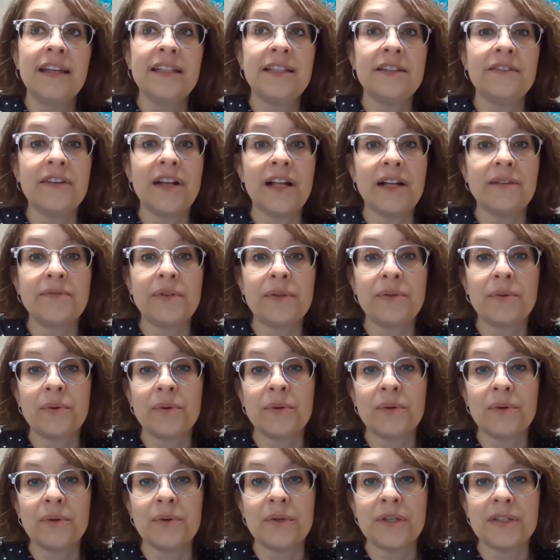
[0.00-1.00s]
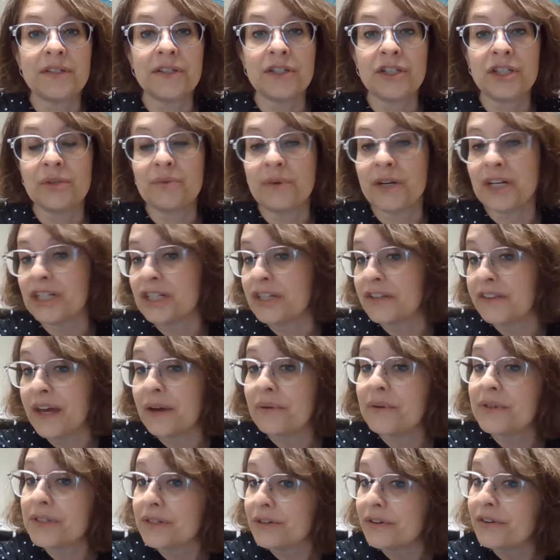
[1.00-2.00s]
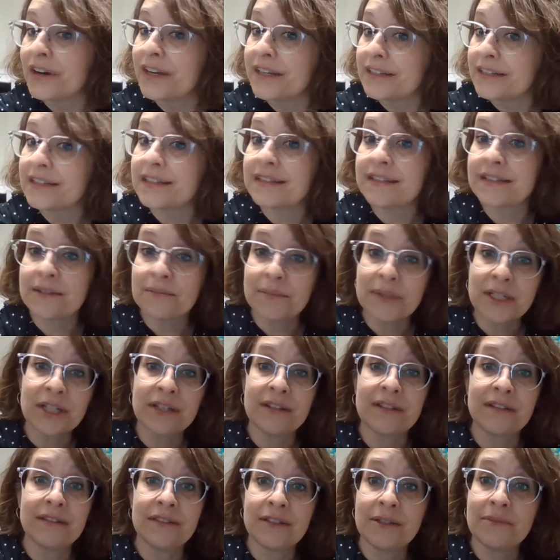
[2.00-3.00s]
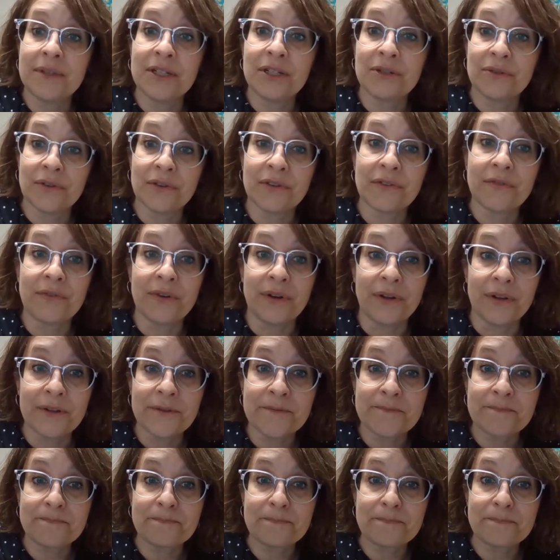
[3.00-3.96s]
developed through a situation that was horrendous, to be truthful.